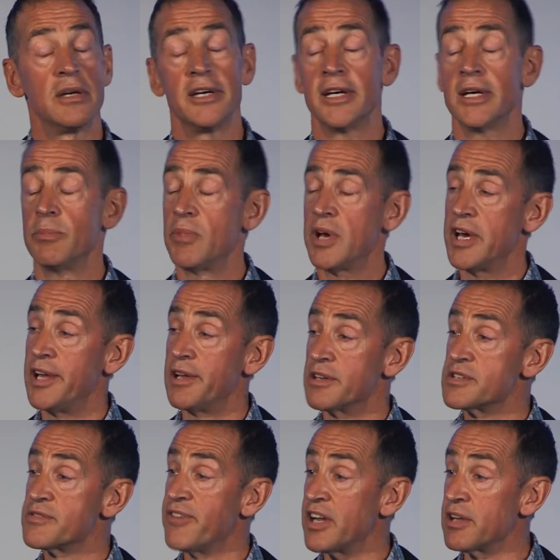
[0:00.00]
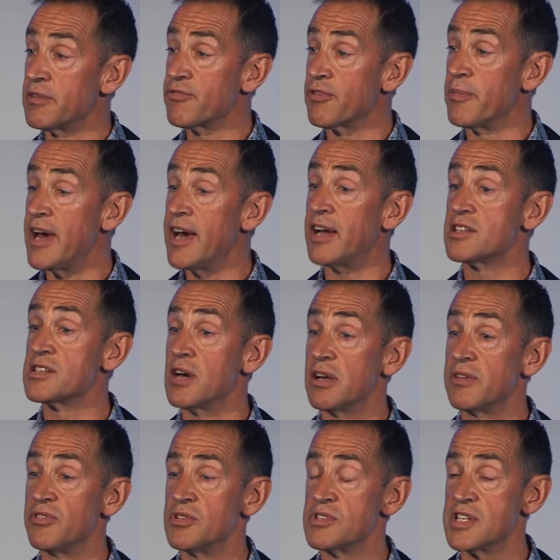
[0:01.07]
and it's funded from outside
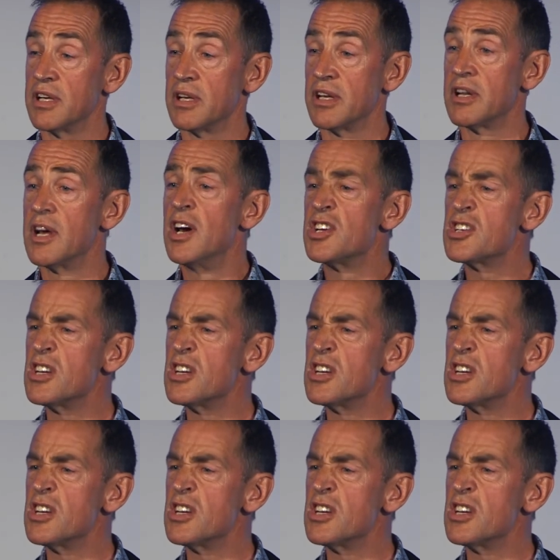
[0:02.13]
of New Zealand.